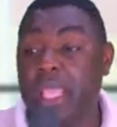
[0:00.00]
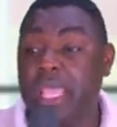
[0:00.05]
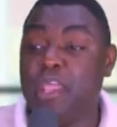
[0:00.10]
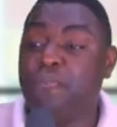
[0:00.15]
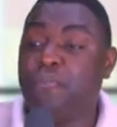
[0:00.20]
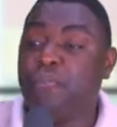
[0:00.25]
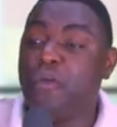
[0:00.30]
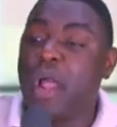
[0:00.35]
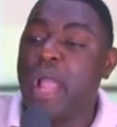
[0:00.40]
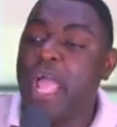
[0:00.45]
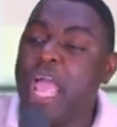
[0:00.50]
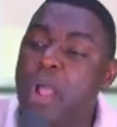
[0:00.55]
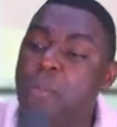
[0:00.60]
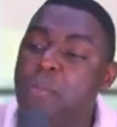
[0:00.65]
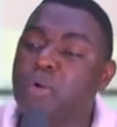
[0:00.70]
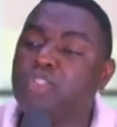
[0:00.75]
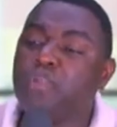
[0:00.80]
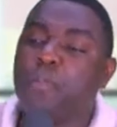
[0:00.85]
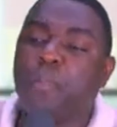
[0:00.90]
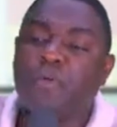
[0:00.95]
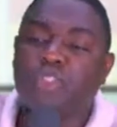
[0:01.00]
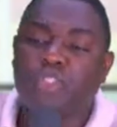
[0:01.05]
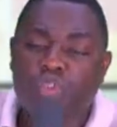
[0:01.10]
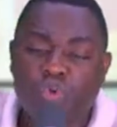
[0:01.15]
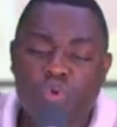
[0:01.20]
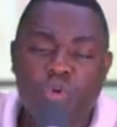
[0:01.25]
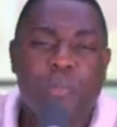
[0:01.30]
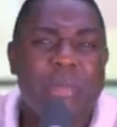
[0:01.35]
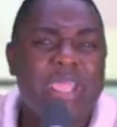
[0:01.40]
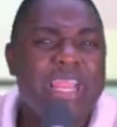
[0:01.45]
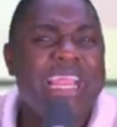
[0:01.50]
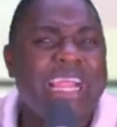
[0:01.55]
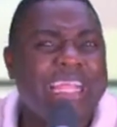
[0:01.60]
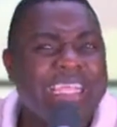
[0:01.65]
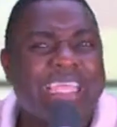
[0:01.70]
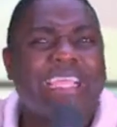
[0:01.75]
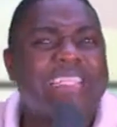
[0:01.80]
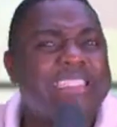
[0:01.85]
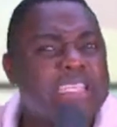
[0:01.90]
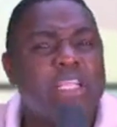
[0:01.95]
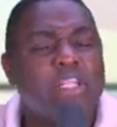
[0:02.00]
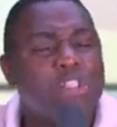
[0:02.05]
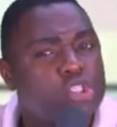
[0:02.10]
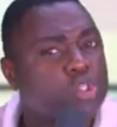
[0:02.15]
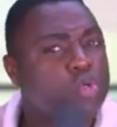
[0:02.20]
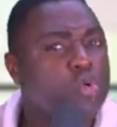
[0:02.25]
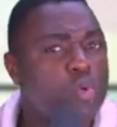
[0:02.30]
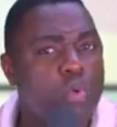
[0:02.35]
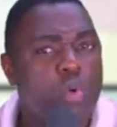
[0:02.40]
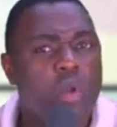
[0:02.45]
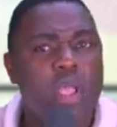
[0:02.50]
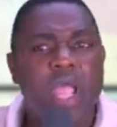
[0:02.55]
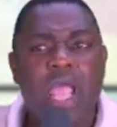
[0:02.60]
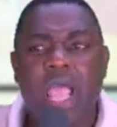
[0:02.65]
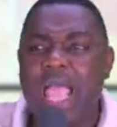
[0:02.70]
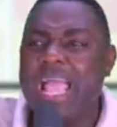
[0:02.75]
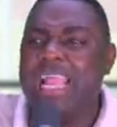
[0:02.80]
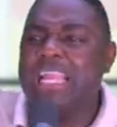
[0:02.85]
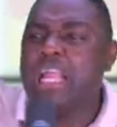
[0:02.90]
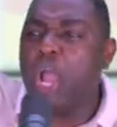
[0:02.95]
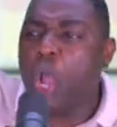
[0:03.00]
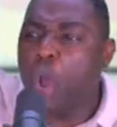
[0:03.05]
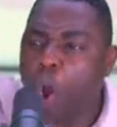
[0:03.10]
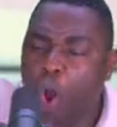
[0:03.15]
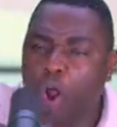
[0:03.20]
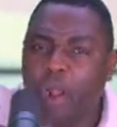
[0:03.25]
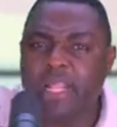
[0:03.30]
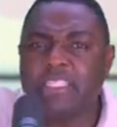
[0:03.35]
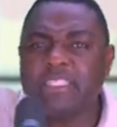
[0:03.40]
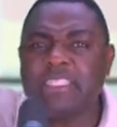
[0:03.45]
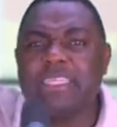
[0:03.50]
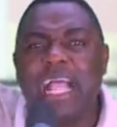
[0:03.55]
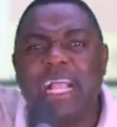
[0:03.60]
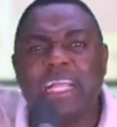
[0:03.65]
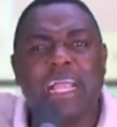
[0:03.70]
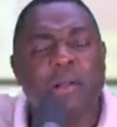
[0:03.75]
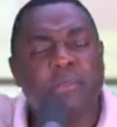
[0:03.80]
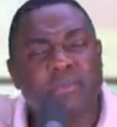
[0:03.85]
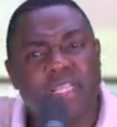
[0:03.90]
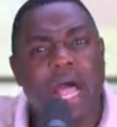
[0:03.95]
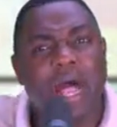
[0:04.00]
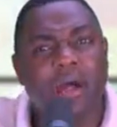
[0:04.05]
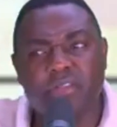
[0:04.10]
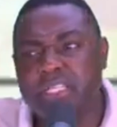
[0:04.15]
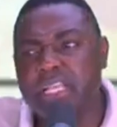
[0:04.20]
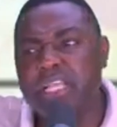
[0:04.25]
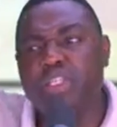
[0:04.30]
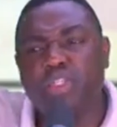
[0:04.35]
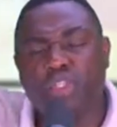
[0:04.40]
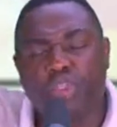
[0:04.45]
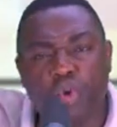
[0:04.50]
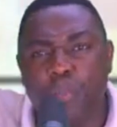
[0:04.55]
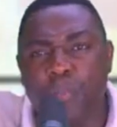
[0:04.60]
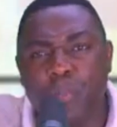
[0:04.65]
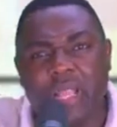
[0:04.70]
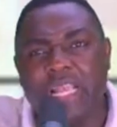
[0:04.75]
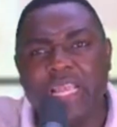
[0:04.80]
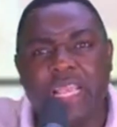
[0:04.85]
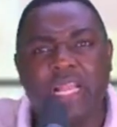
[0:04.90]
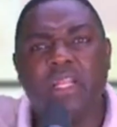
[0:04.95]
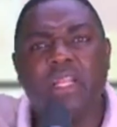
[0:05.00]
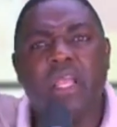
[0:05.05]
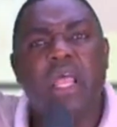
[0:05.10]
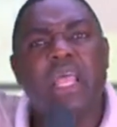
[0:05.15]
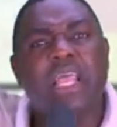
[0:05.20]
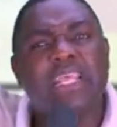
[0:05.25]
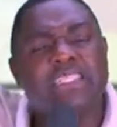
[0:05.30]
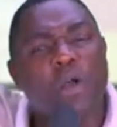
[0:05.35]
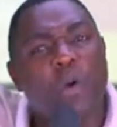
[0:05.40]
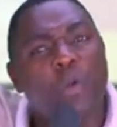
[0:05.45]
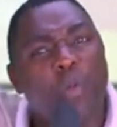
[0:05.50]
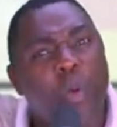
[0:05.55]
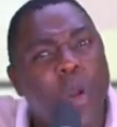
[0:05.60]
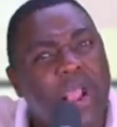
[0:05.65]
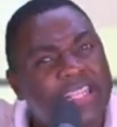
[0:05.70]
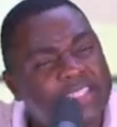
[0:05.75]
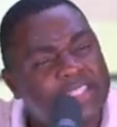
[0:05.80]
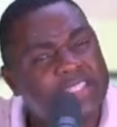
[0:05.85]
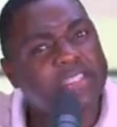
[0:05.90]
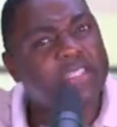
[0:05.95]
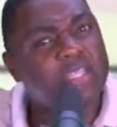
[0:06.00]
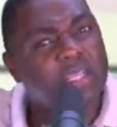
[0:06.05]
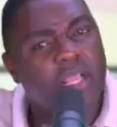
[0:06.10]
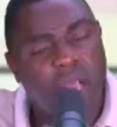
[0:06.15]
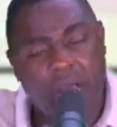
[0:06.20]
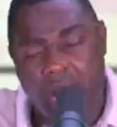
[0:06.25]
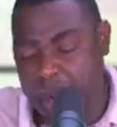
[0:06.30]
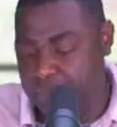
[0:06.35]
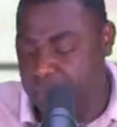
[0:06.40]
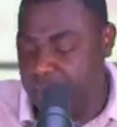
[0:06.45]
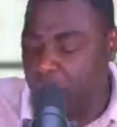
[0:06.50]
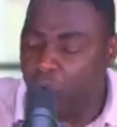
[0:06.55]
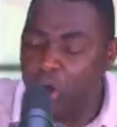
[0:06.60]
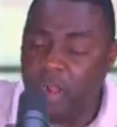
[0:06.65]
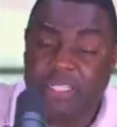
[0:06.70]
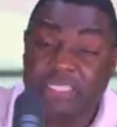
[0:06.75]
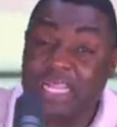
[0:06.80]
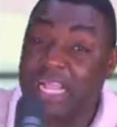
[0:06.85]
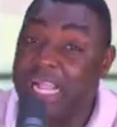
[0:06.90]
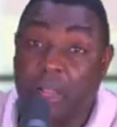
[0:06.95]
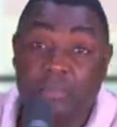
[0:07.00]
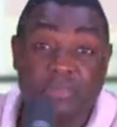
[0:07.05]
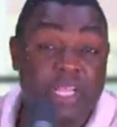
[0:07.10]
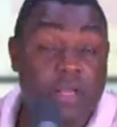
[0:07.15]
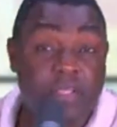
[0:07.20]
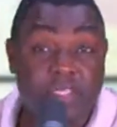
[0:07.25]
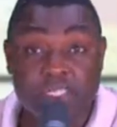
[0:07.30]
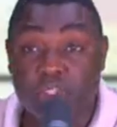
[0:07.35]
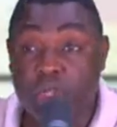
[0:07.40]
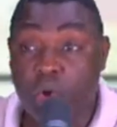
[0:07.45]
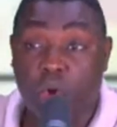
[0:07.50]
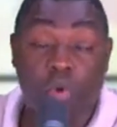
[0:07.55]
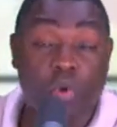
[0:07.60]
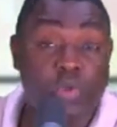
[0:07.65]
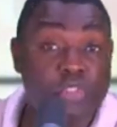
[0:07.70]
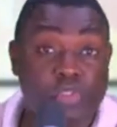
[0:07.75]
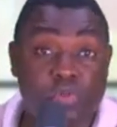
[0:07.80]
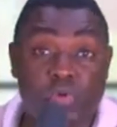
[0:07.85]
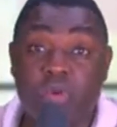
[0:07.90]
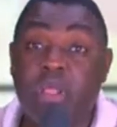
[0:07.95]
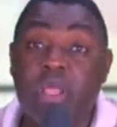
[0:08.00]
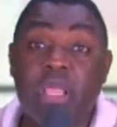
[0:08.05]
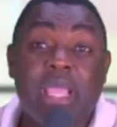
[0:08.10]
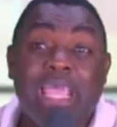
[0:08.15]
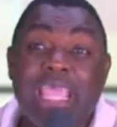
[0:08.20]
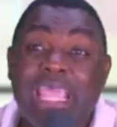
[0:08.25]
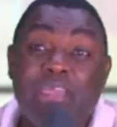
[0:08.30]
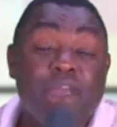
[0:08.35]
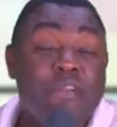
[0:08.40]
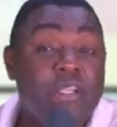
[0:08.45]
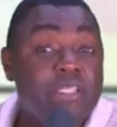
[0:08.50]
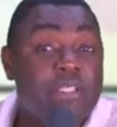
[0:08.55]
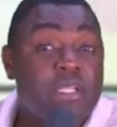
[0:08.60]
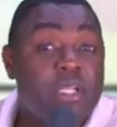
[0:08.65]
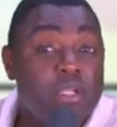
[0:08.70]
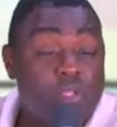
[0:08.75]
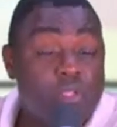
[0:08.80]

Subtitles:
If you are able to put 2 million kids in school and the quality that comes out is 2 million, is a waste. The quality that comes out is not close to even